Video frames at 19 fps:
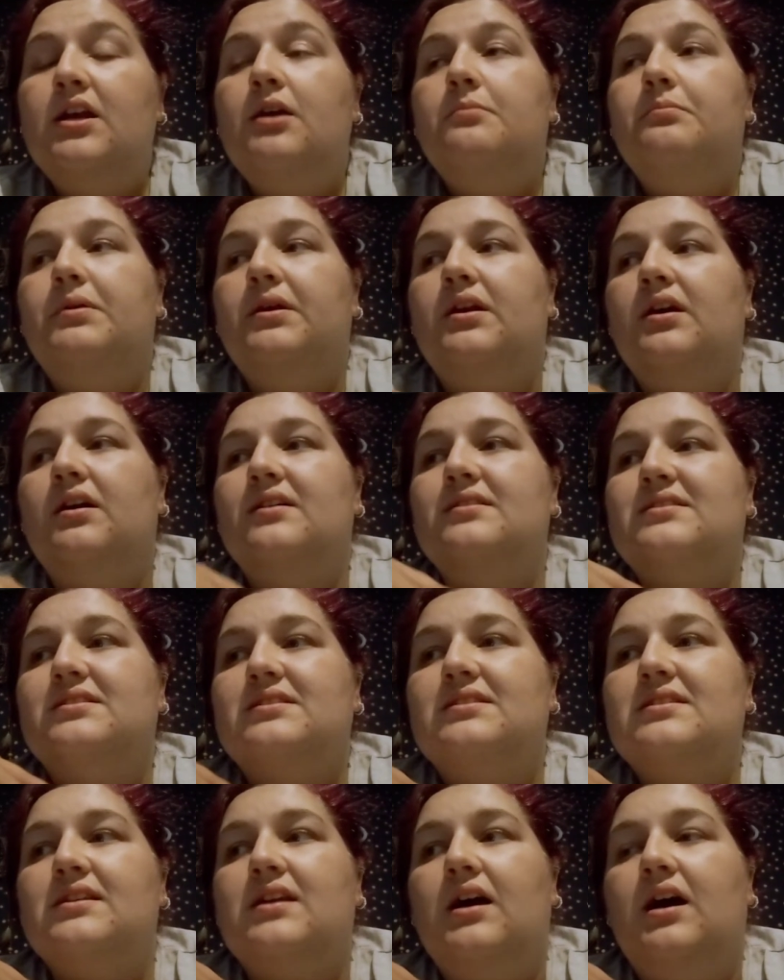
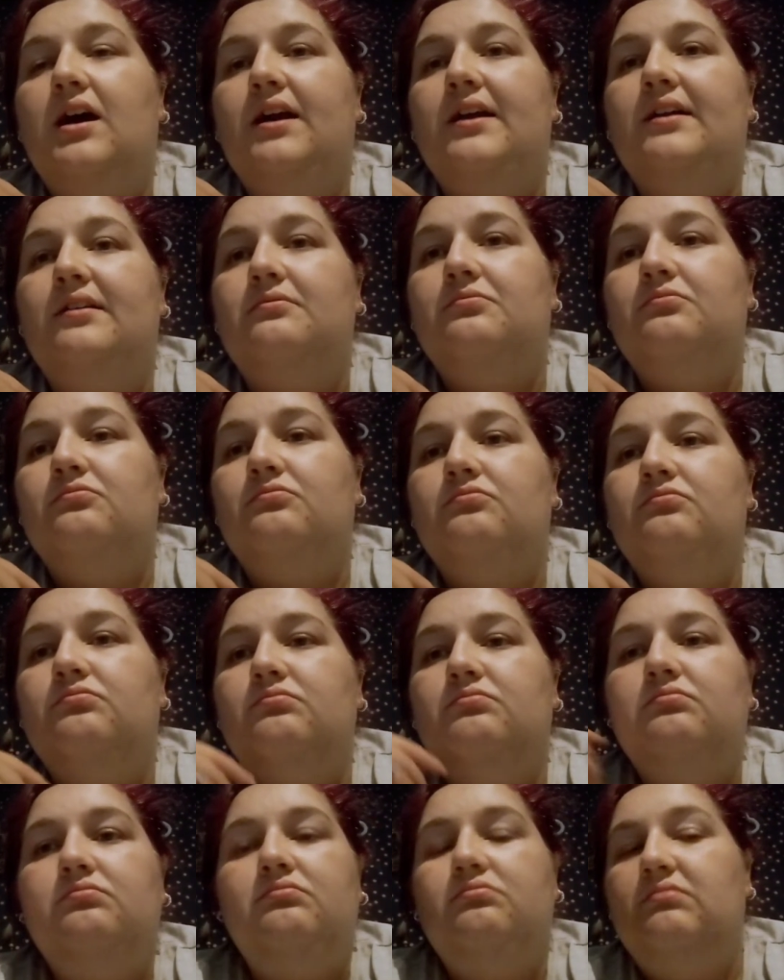Because I
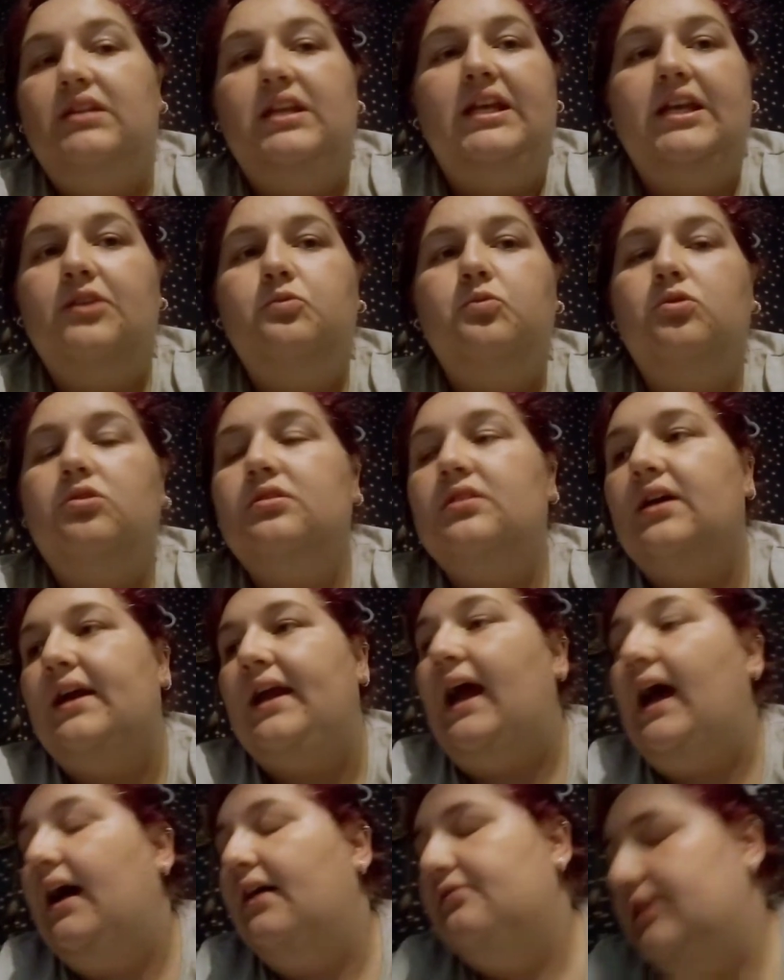need one. I
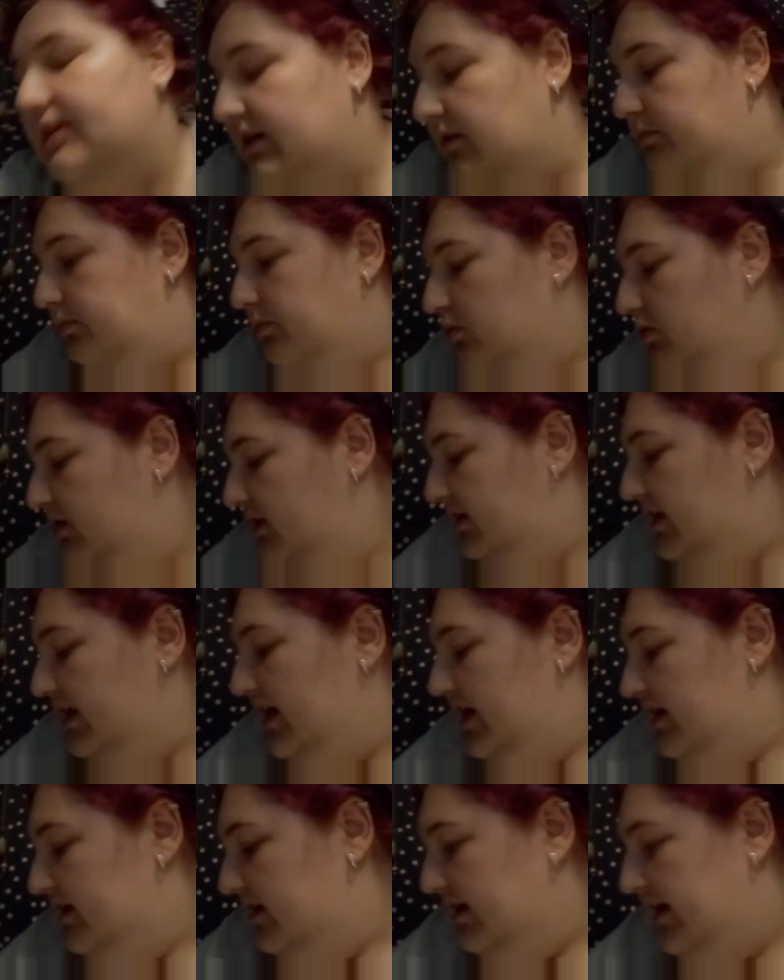have, like, a book
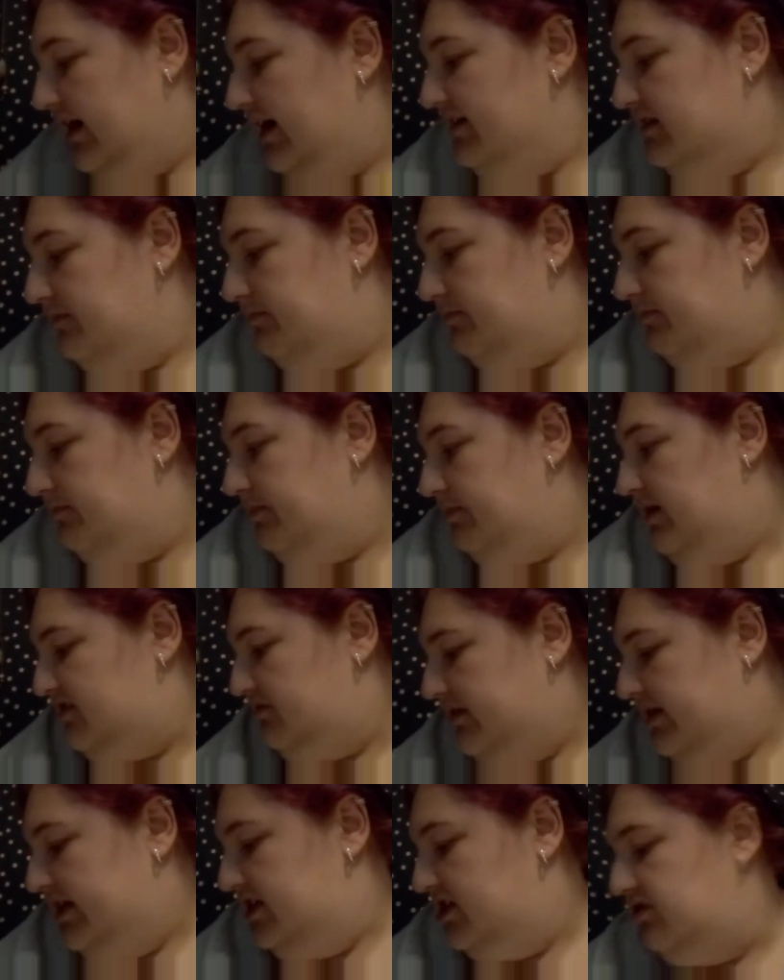there that has a bit of
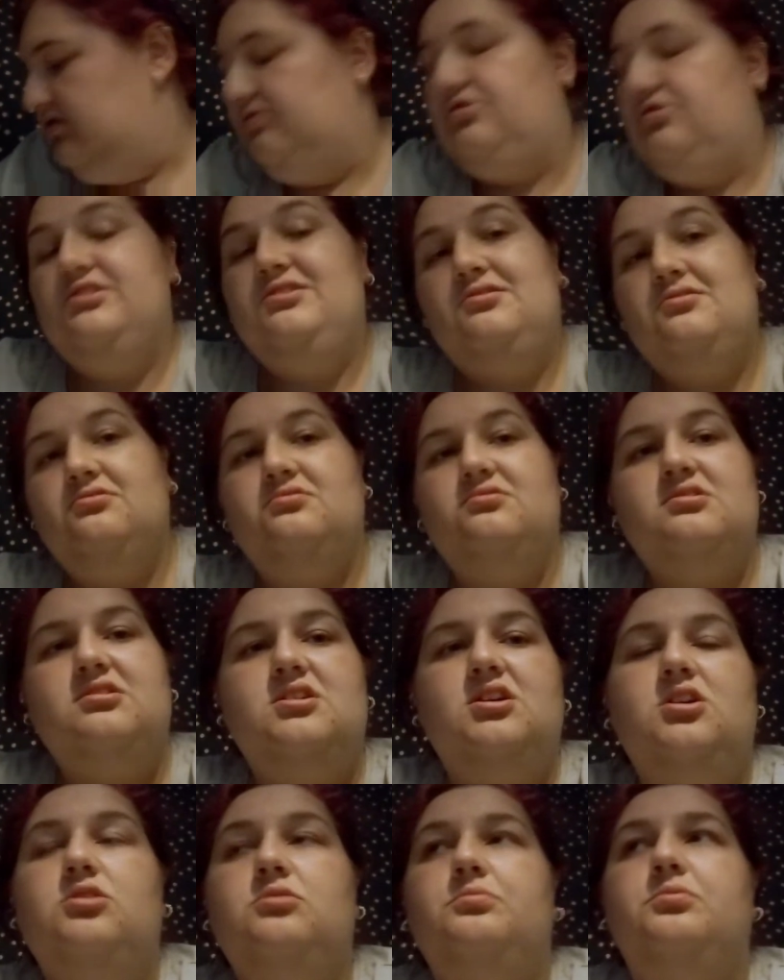explanation of crystals and
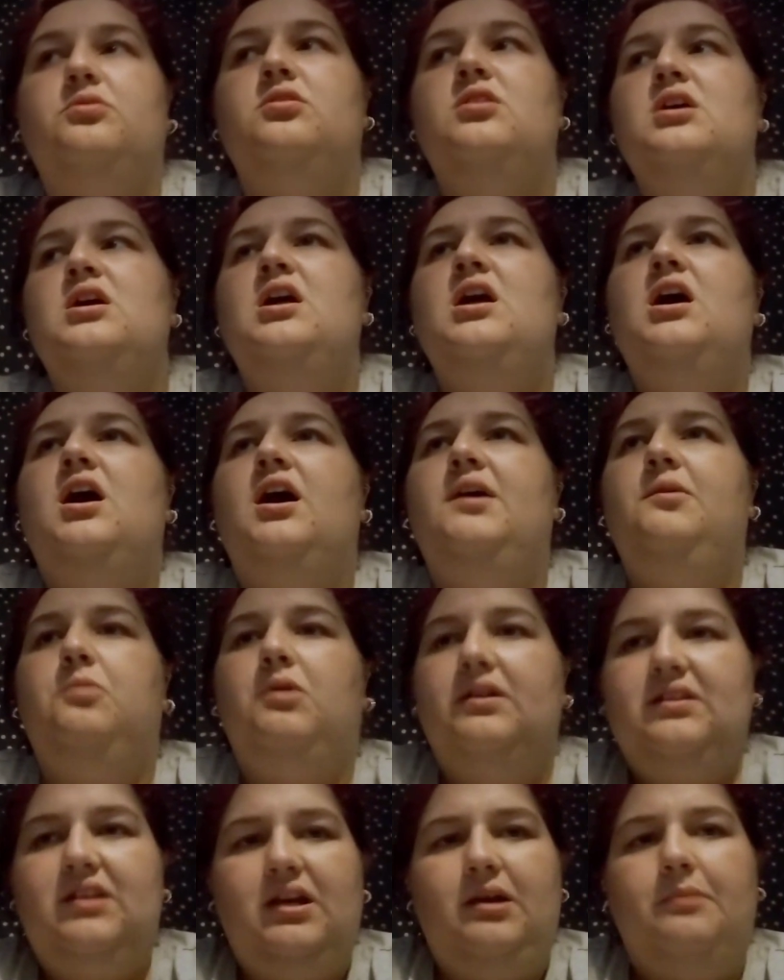all. But I
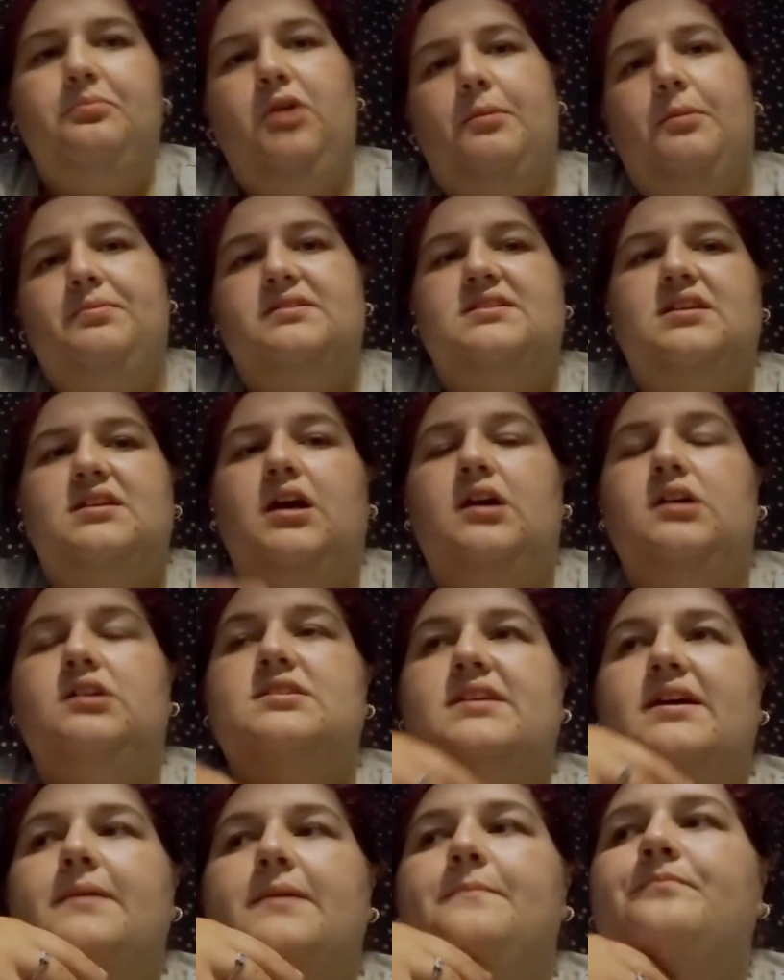want, like, a proper starter
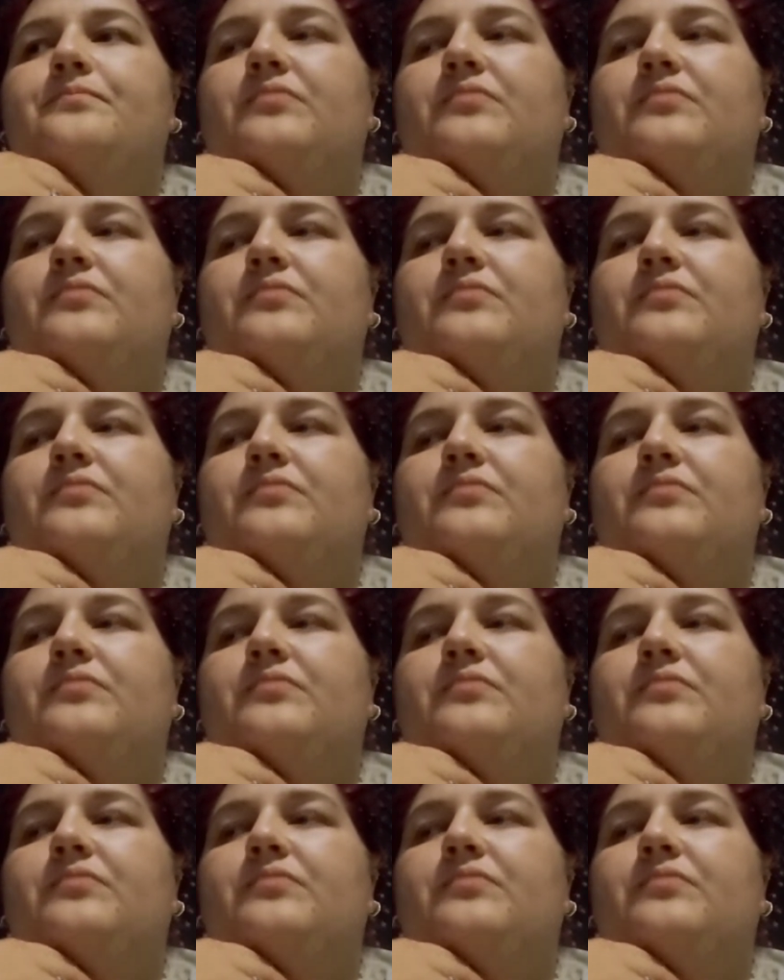set.